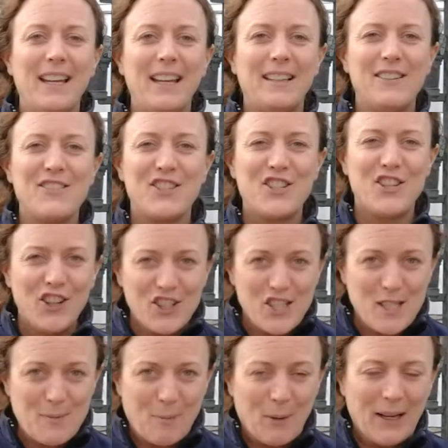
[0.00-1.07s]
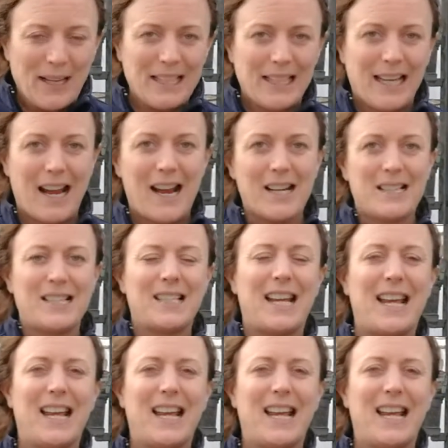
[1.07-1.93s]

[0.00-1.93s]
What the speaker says: There's a touch of spring in the air today.